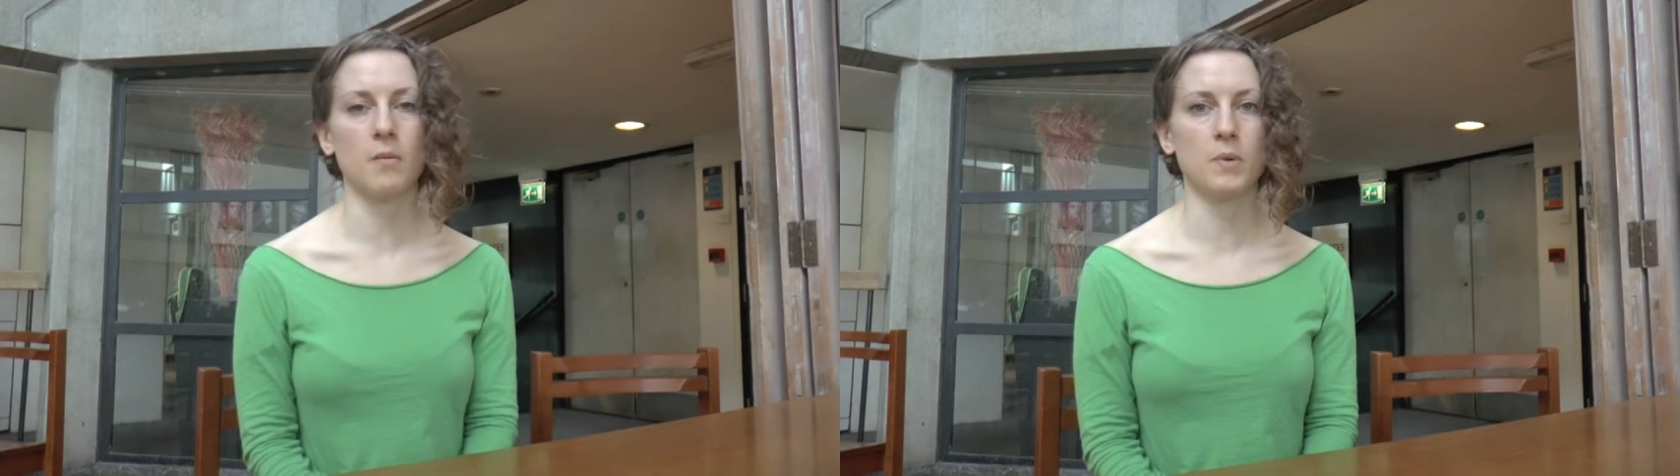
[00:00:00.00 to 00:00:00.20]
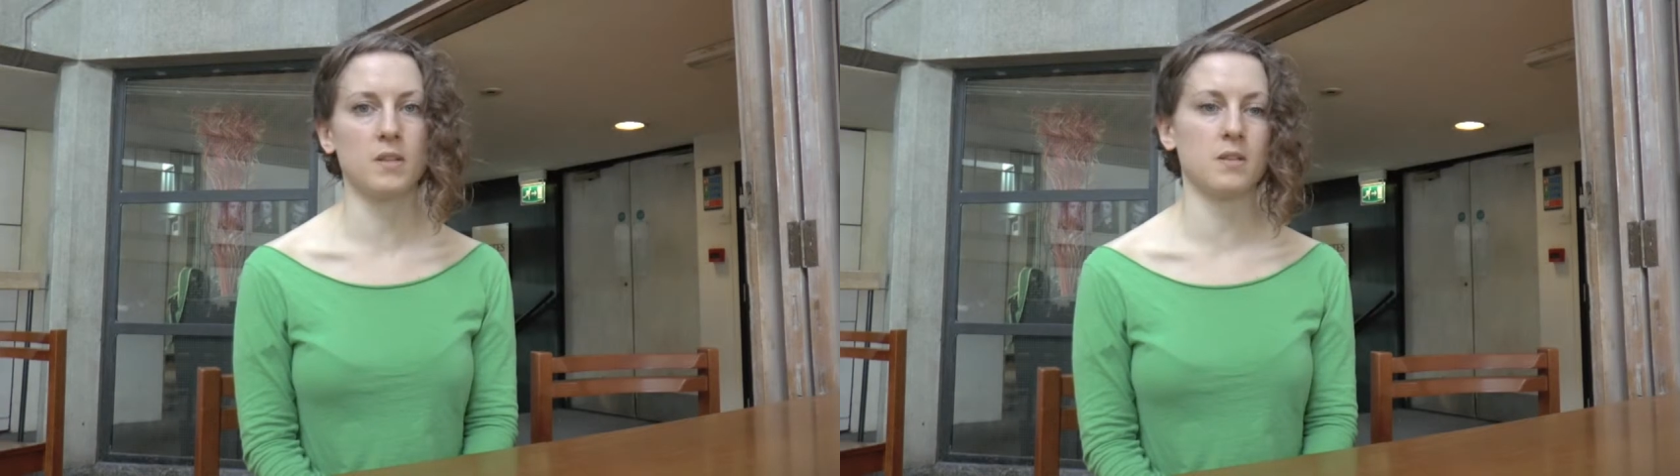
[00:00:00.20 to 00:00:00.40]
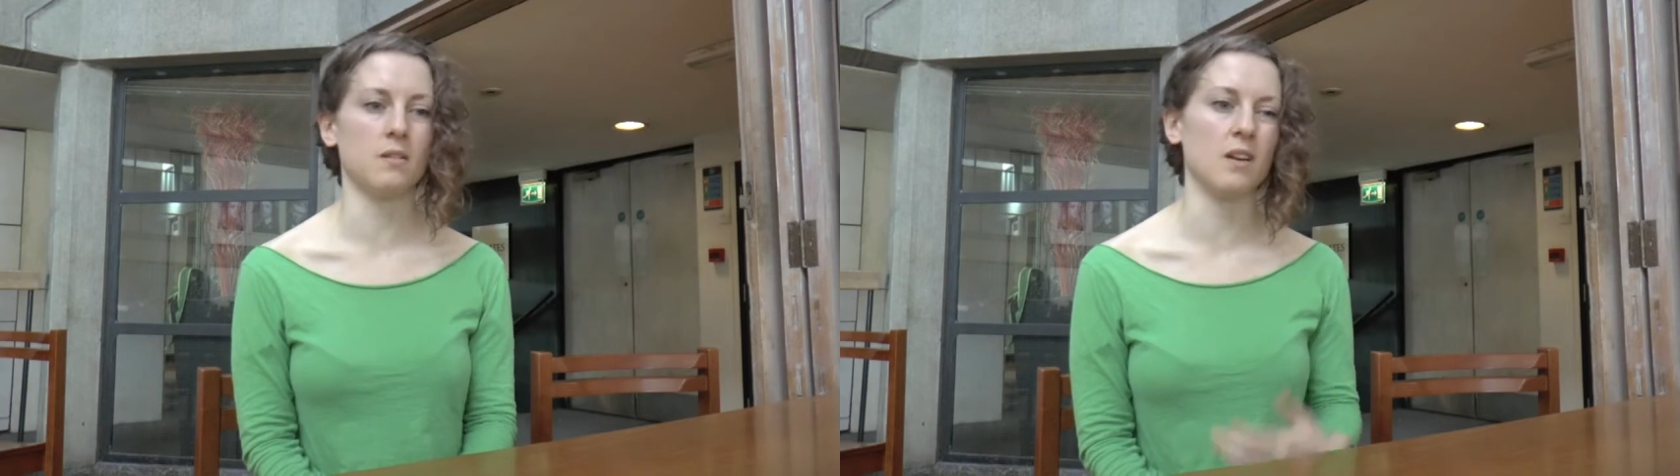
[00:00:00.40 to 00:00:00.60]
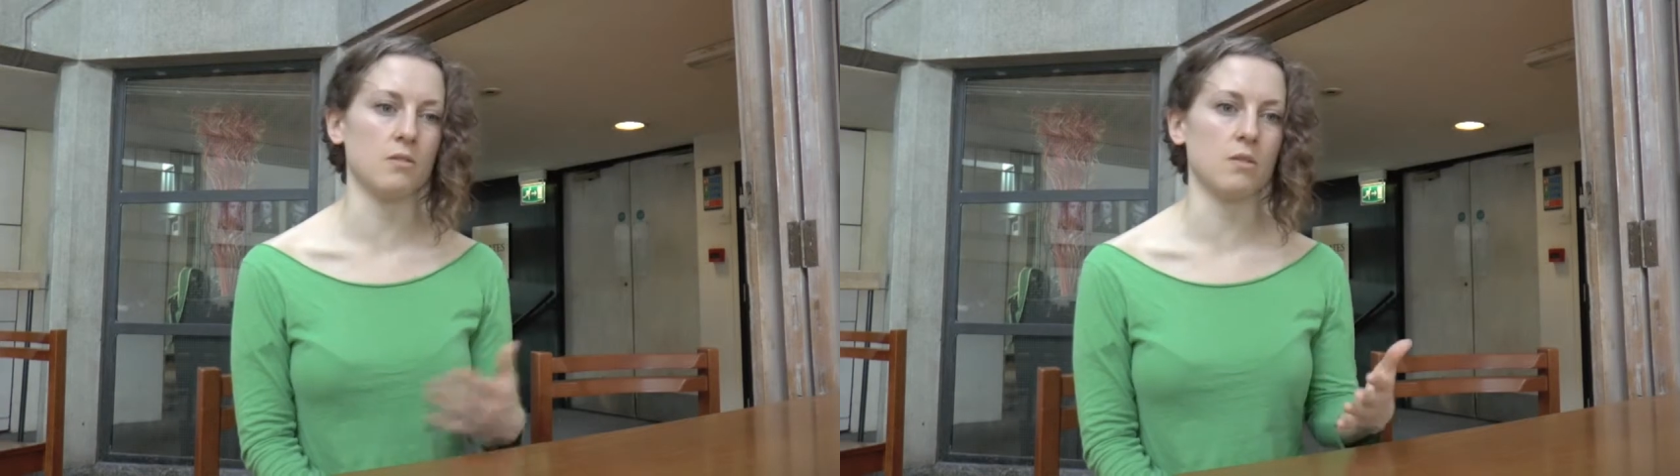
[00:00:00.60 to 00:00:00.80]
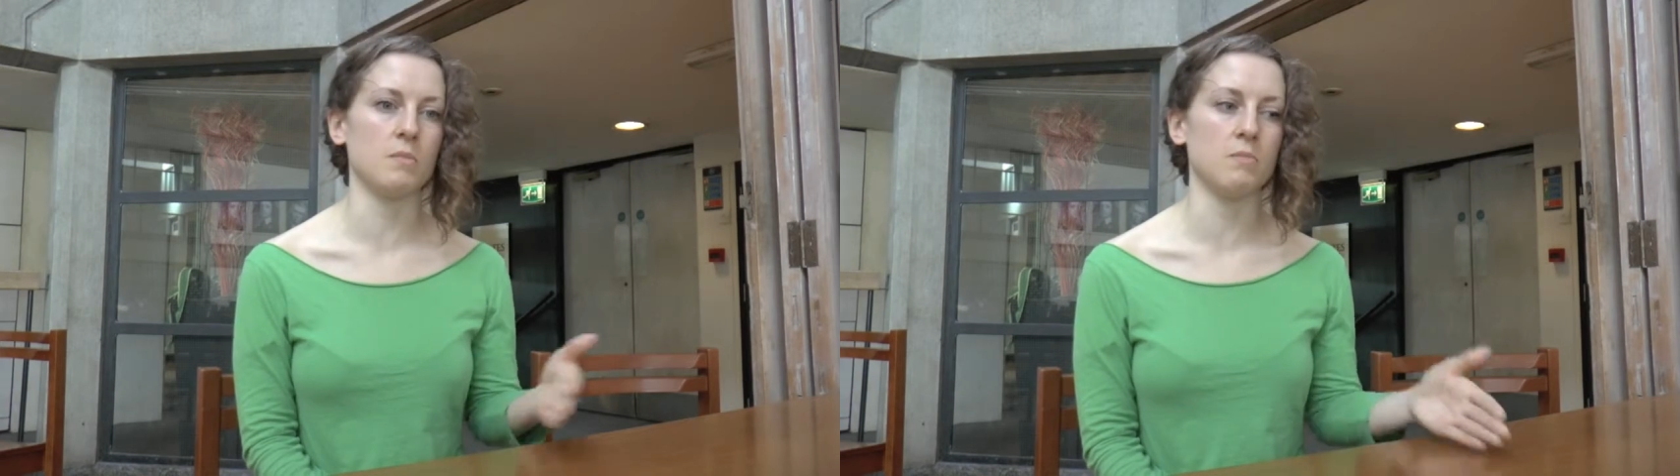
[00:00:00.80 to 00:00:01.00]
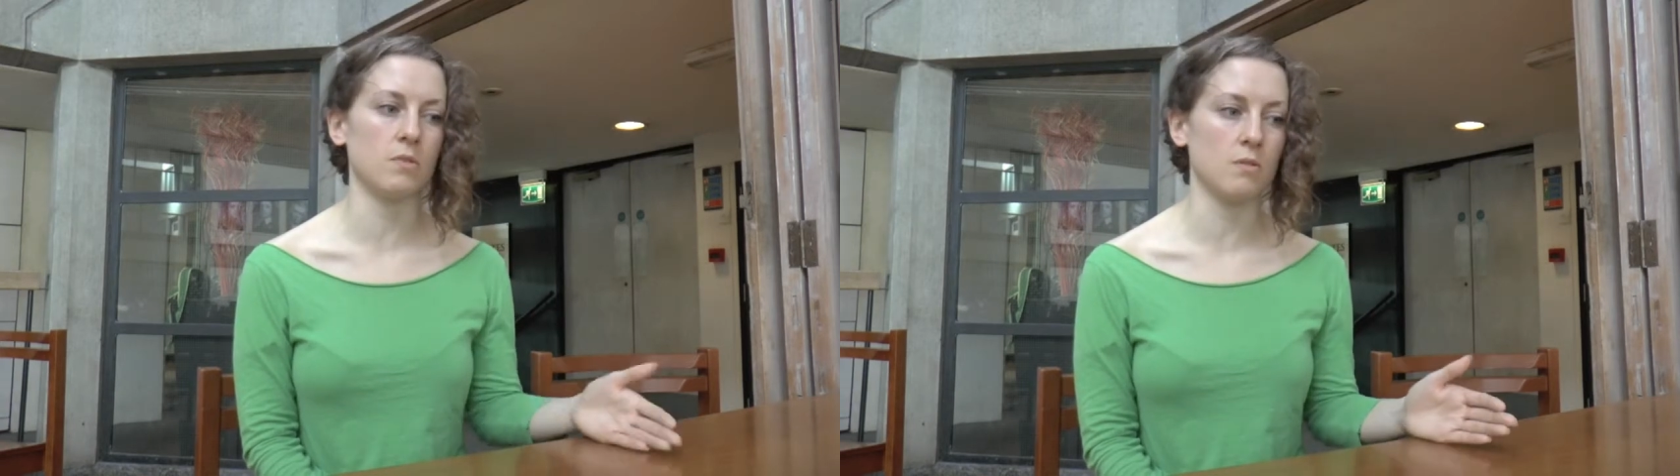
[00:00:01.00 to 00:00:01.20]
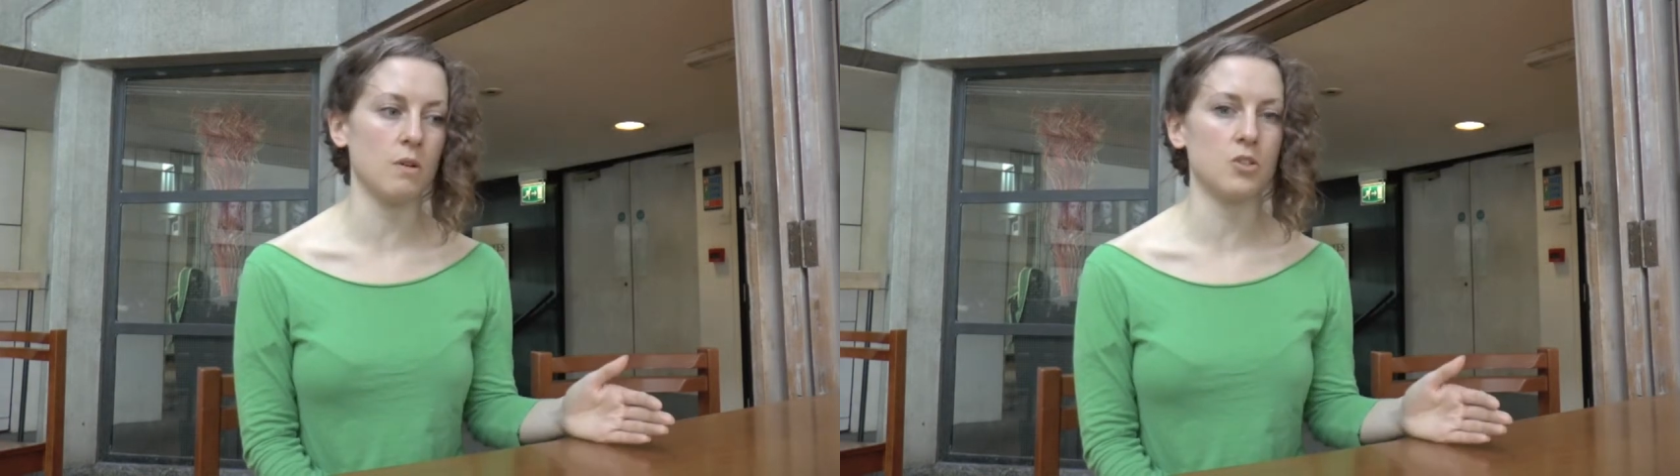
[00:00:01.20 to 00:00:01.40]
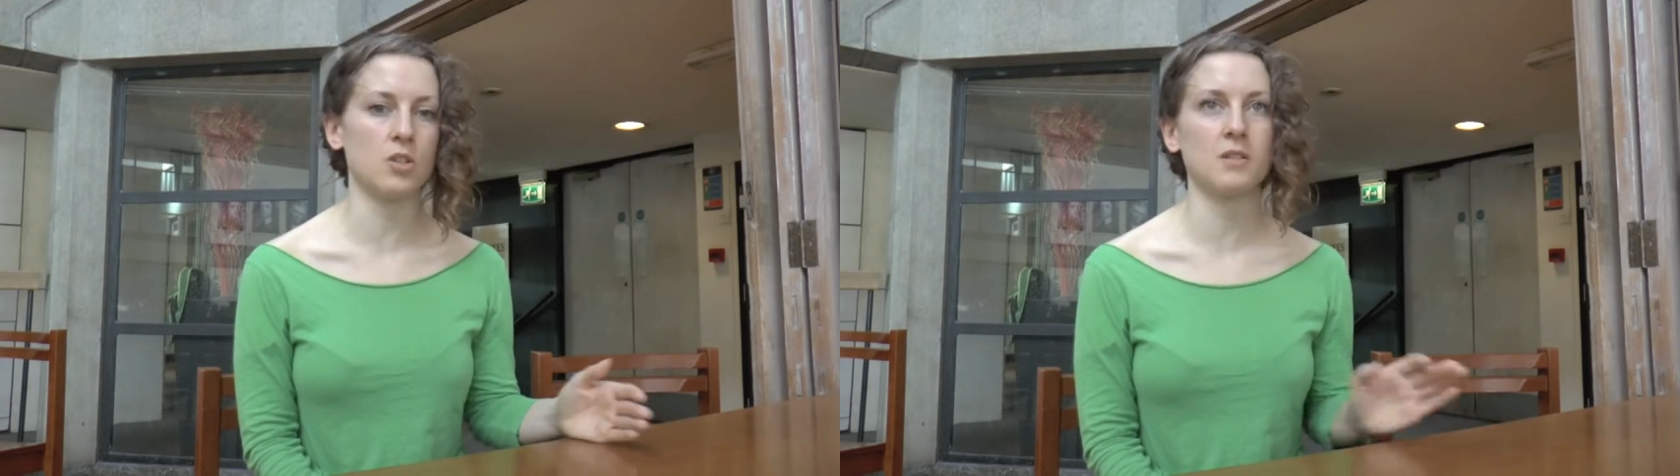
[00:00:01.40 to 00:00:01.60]
but still answering people's
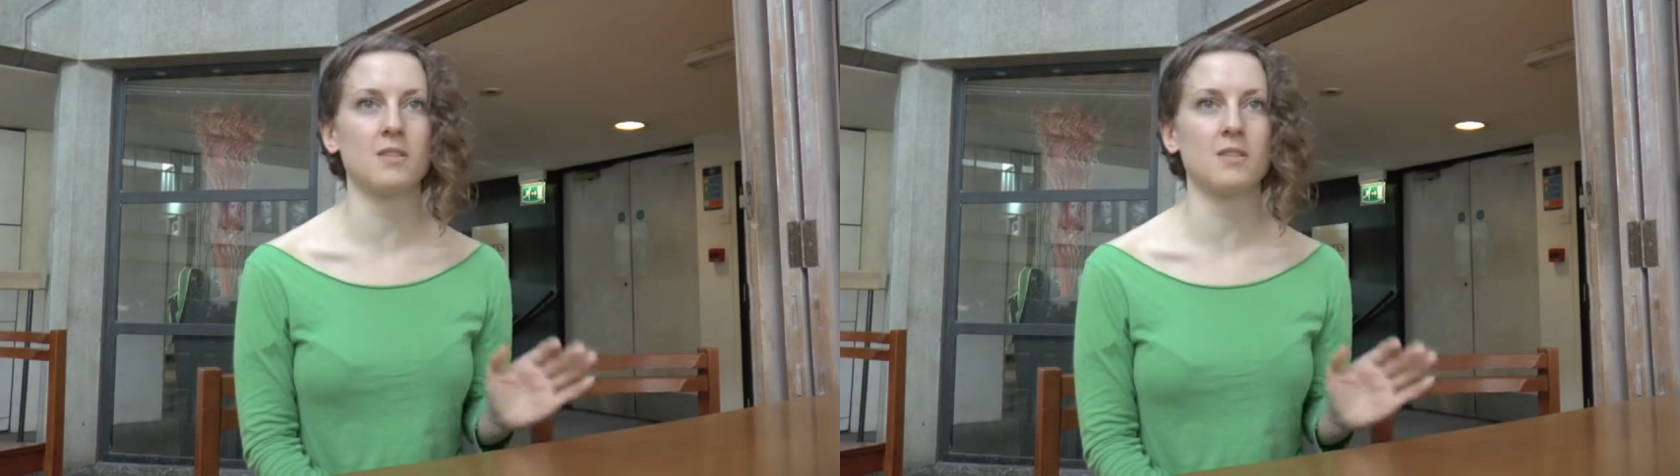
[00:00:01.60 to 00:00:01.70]
questions.